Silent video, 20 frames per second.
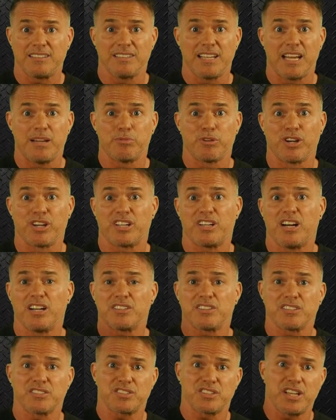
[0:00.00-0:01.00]
of labor and
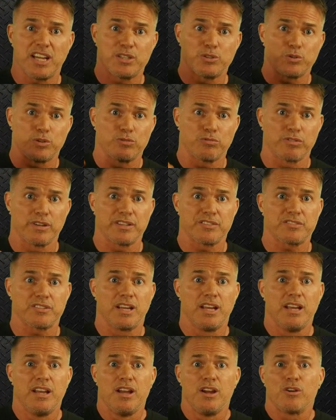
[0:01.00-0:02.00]
cut the schedule risk,
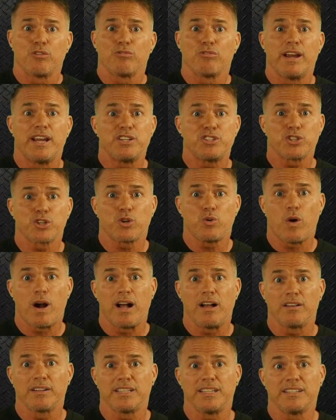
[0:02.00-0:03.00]
raise your
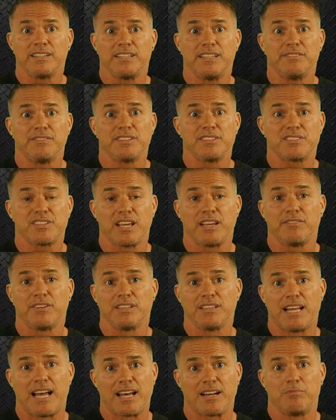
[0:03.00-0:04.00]
quality, and even save a
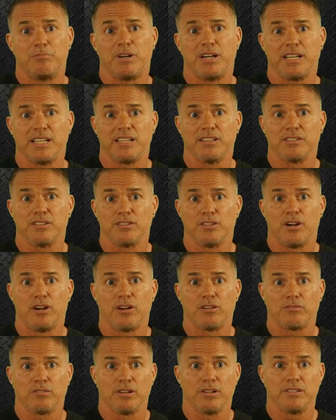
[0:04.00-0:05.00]
lot of money in the
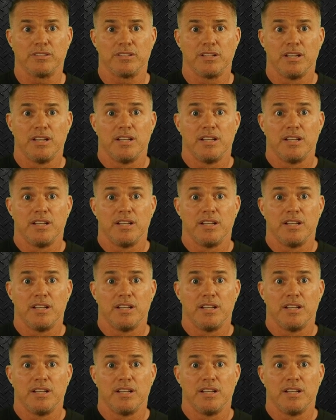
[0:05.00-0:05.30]
long run.